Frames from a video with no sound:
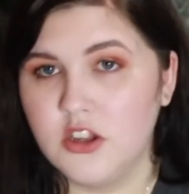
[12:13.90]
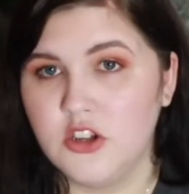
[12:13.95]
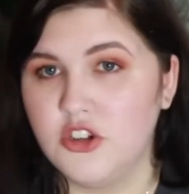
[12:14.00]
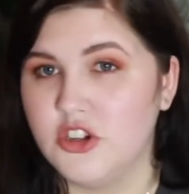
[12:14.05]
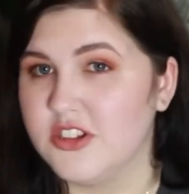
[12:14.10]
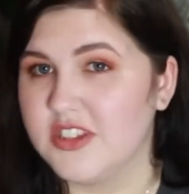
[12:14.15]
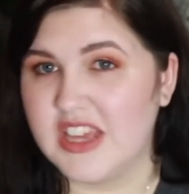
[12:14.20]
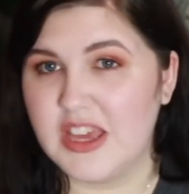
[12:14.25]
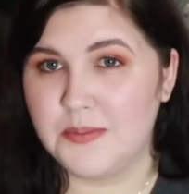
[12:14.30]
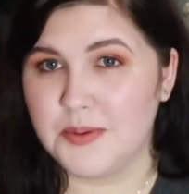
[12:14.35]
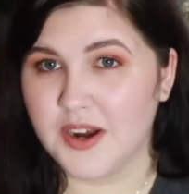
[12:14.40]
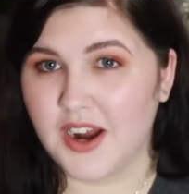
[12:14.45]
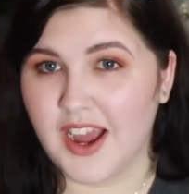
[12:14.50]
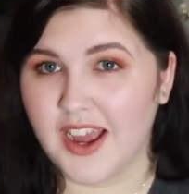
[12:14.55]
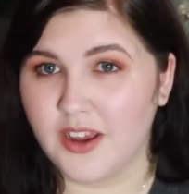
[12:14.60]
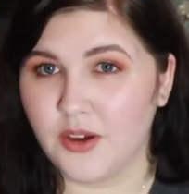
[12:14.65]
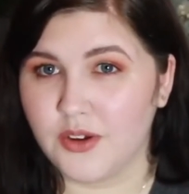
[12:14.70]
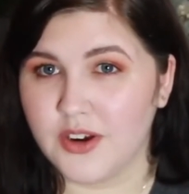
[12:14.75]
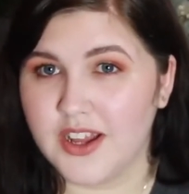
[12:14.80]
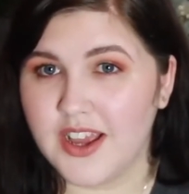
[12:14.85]
just keep an
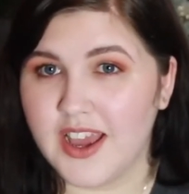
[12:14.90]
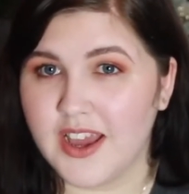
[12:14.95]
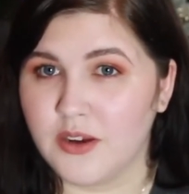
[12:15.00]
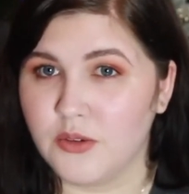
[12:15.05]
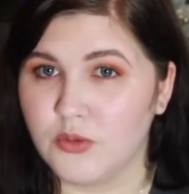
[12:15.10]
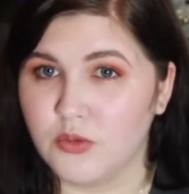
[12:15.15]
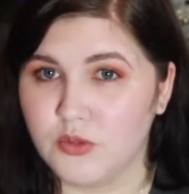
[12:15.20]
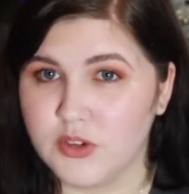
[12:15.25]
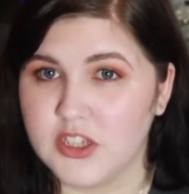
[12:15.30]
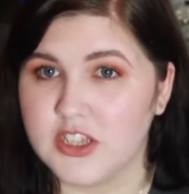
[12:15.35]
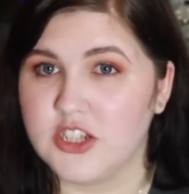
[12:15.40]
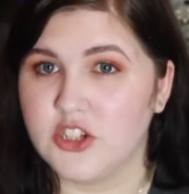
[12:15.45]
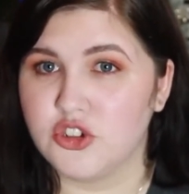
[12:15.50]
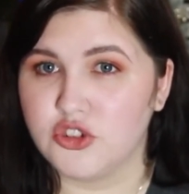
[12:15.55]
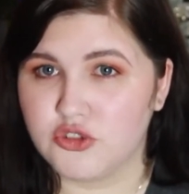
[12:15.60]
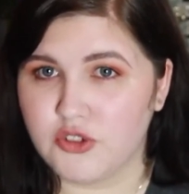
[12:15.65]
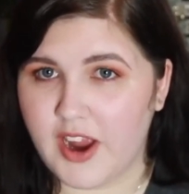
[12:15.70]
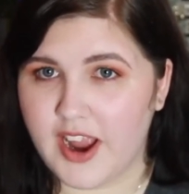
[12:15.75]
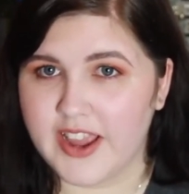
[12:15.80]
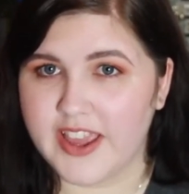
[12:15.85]
eye on it and really
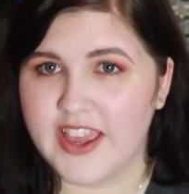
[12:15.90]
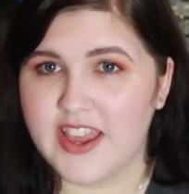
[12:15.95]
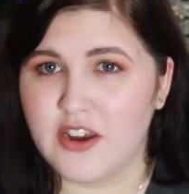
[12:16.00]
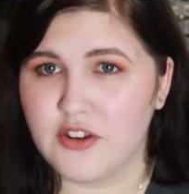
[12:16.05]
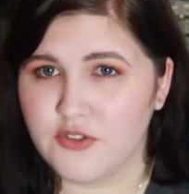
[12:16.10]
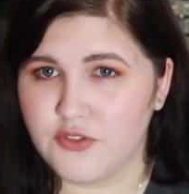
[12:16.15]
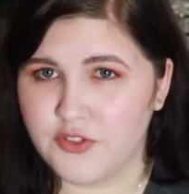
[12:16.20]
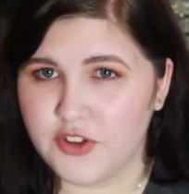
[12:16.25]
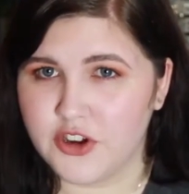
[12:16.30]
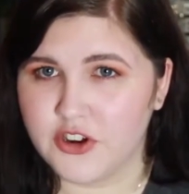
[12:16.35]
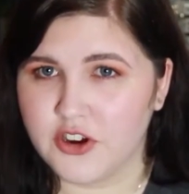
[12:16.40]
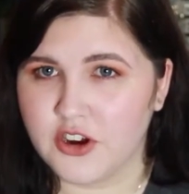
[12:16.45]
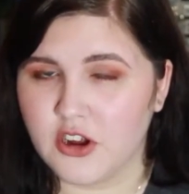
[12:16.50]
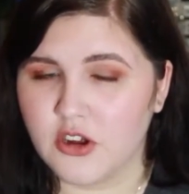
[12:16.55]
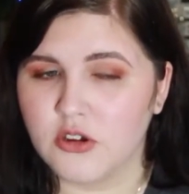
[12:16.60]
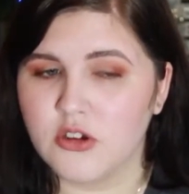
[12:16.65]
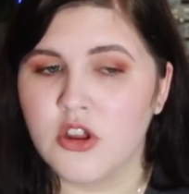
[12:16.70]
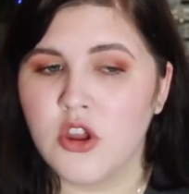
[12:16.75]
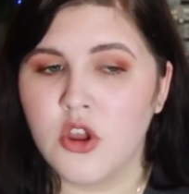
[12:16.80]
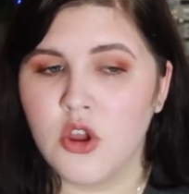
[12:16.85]
track it and figure
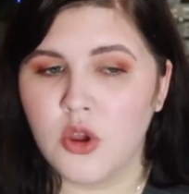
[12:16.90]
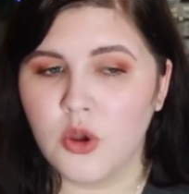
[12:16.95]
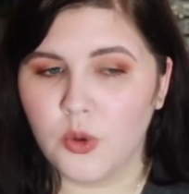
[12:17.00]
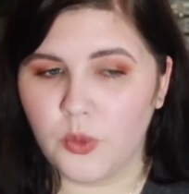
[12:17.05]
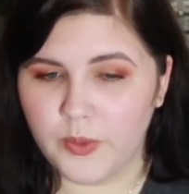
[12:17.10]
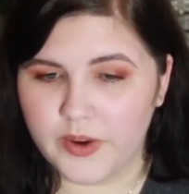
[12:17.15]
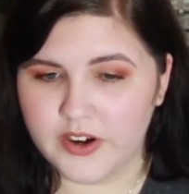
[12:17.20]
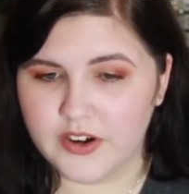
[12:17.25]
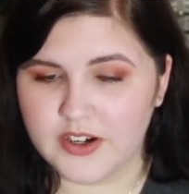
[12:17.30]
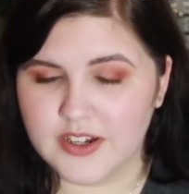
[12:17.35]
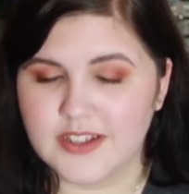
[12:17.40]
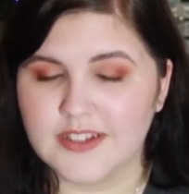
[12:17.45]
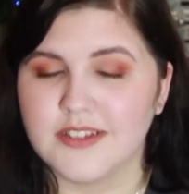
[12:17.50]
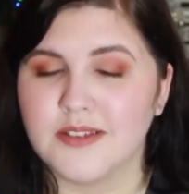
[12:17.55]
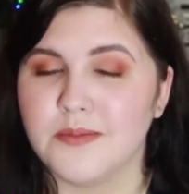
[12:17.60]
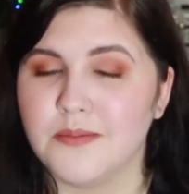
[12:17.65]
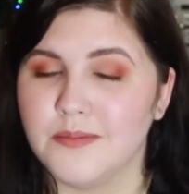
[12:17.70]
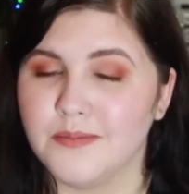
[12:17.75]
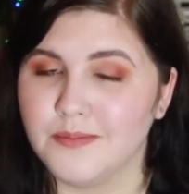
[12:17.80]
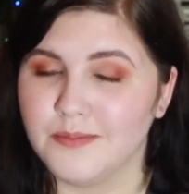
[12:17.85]
out where it
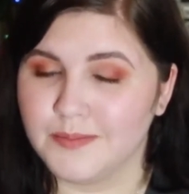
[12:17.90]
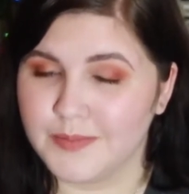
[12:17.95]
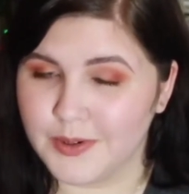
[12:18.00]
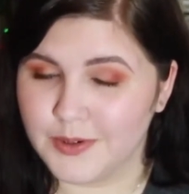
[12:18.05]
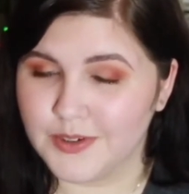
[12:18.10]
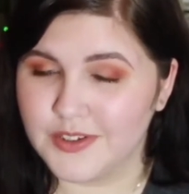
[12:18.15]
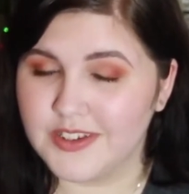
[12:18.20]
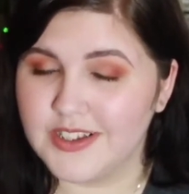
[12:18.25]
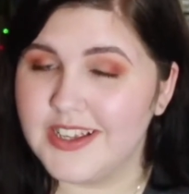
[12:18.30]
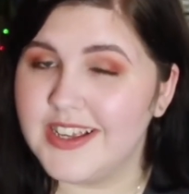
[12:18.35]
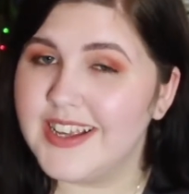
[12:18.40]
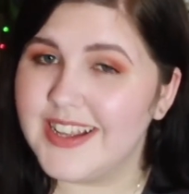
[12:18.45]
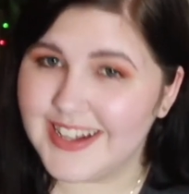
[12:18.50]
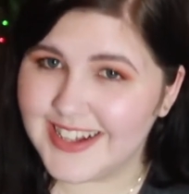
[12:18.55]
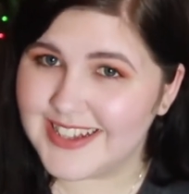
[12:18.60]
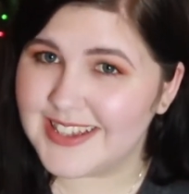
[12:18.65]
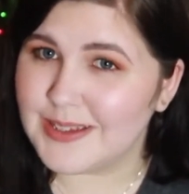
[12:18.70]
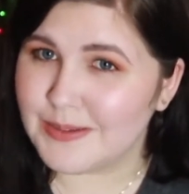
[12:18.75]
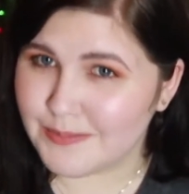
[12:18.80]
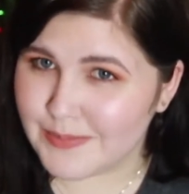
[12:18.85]
is. Mostly
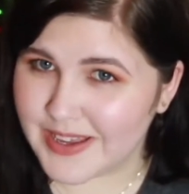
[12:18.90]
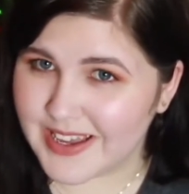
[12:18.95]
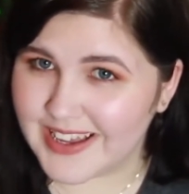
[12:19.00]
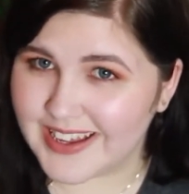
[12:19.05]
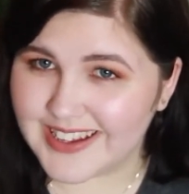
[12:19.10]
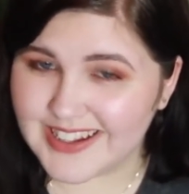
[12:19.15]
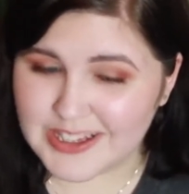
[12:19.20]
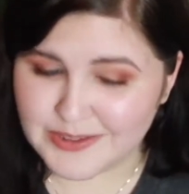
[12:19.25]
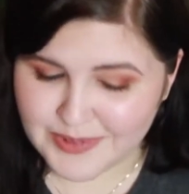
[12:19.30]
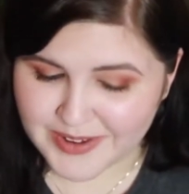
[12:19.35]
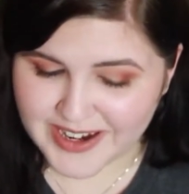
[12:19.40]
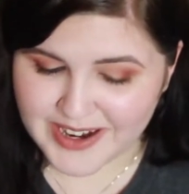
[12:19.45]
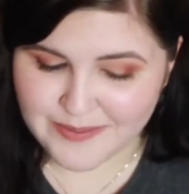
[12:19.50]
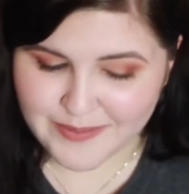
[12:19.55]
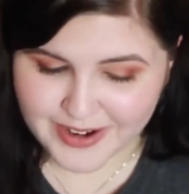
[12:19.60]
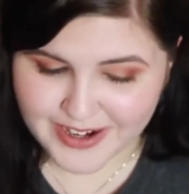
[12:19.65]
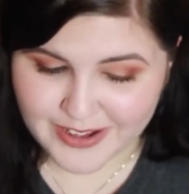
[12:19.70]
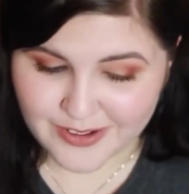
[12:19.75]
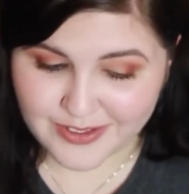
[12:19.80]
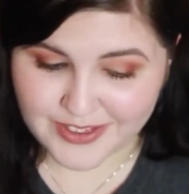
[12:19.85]
it's me spending
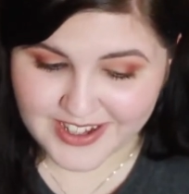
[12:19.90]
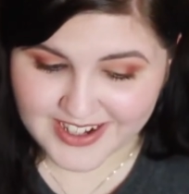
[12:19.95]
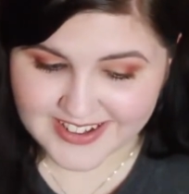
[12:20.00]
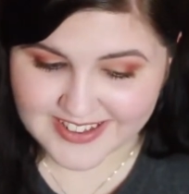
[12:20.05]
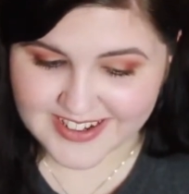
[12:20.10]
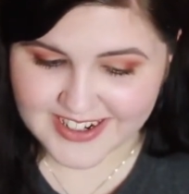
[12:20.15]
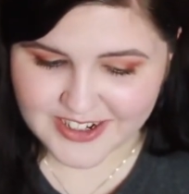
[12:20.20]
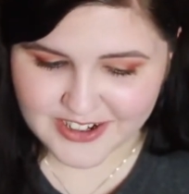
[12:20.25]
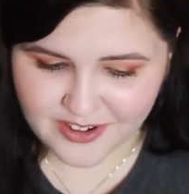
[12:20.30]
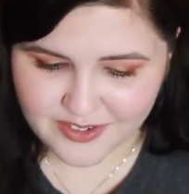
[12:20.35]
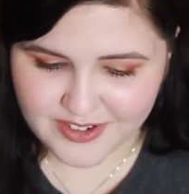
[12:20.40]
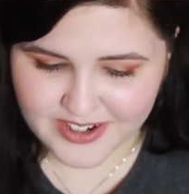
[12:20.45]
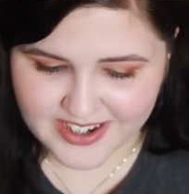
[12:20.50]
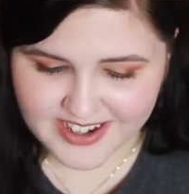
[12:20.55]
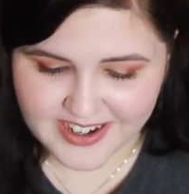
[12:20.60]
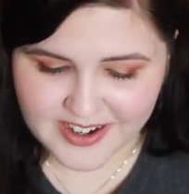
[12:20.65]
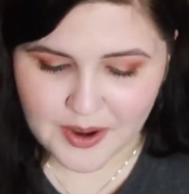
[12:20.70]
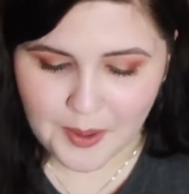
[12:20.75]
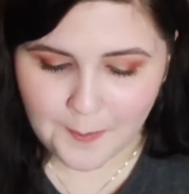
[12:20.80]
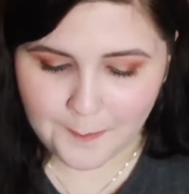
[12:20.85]
money on things that I don't
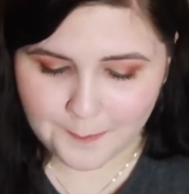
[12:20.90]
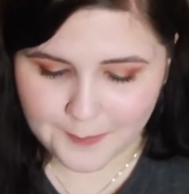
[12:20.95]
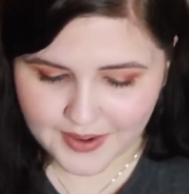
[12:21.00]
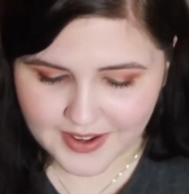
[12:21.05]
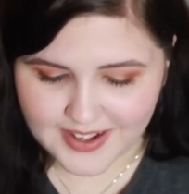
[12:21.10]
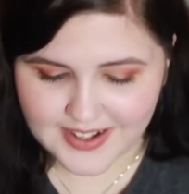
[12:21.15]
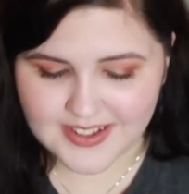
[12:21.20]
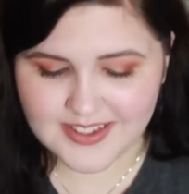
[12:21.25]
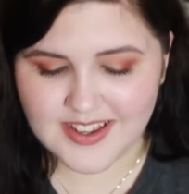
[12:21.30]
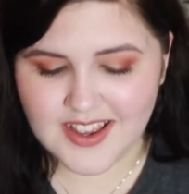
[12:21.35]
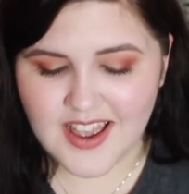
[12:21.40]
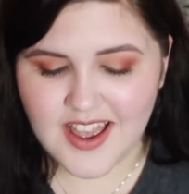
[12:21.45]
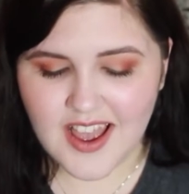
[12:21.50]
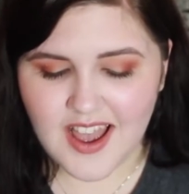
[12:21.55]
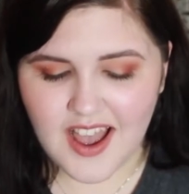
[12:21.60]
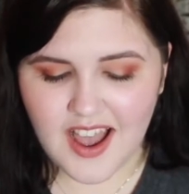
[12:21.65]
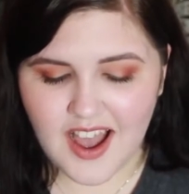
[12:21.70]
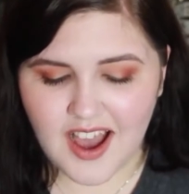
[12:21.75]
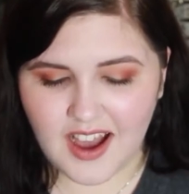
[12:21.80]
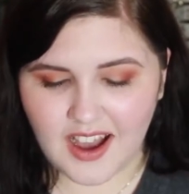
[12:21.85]
need, but
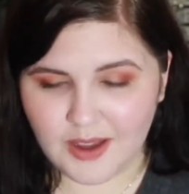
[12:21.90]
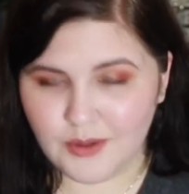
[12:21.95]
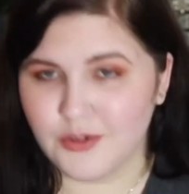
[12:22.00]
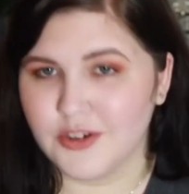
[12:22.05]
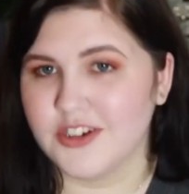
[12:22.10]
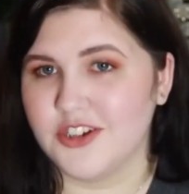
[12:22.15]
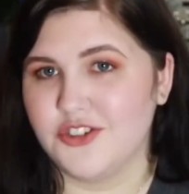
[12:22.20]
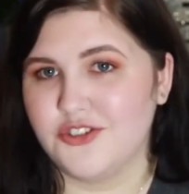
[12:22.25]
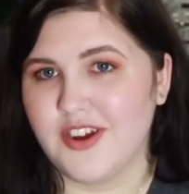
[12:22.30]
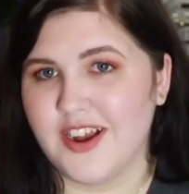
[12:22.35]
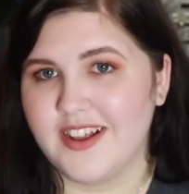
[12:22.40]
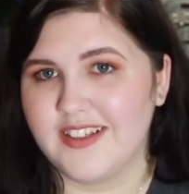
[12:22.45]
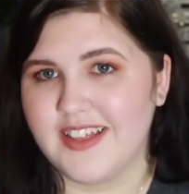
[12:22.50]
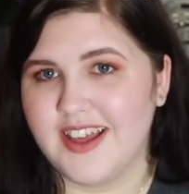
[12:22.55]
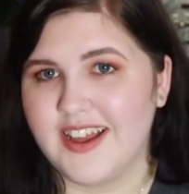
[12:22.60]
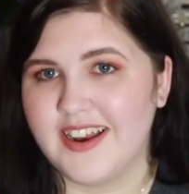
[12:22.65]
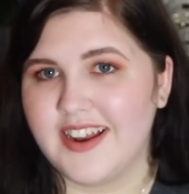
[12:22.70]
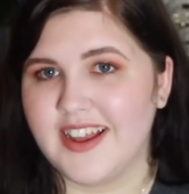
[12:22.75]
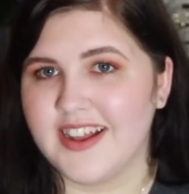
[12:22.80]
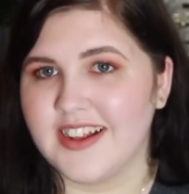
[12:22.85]
I want to track
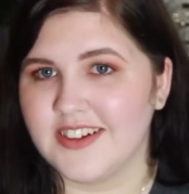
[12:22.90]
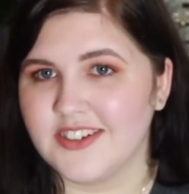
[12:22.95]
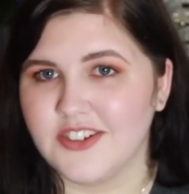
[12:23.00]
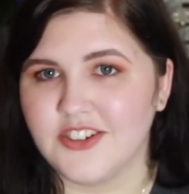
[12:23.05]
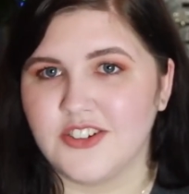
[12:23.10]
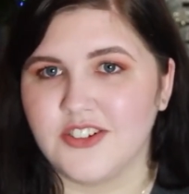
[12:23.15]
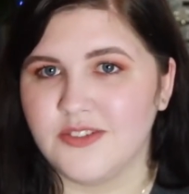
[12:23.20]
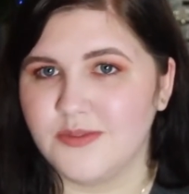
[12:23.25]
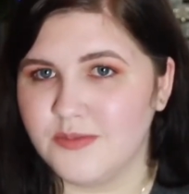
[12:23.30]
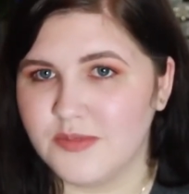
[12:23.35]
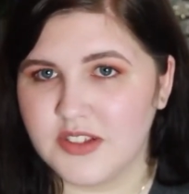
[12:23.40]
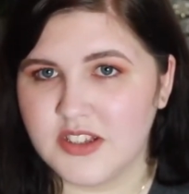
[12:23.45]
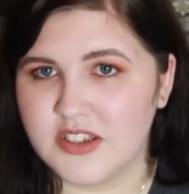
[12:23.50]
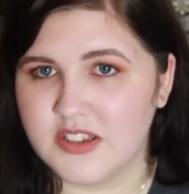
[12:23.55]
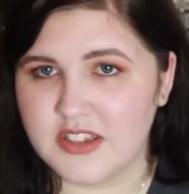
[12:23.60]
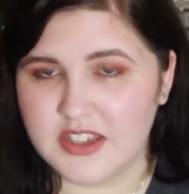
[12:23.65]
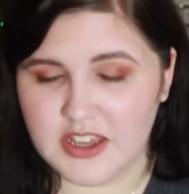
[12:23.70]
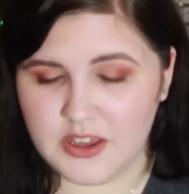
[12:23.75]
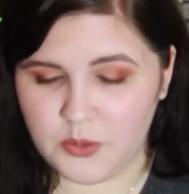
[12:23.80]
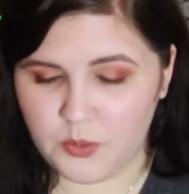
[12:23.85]
that and
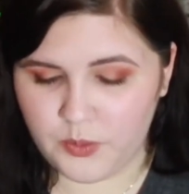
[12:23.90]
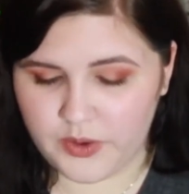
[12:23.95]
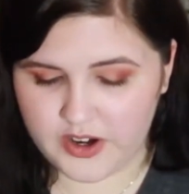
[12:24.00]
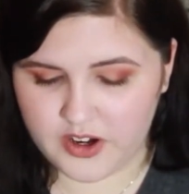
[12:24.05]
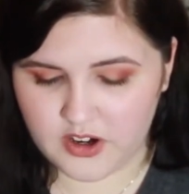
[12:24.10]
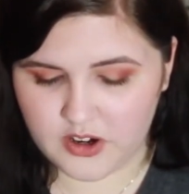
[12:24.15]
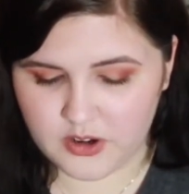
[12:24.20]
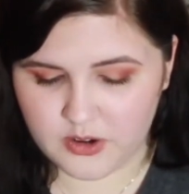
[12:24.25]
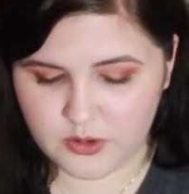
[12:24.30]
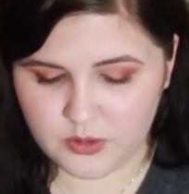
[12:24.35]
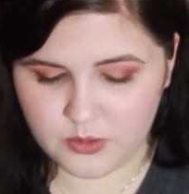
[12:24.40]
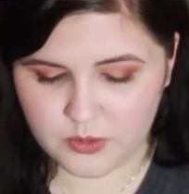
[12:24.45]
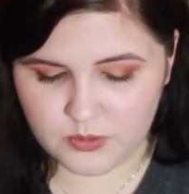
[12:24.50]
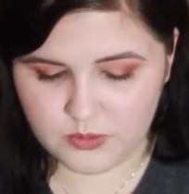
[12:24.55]
see where,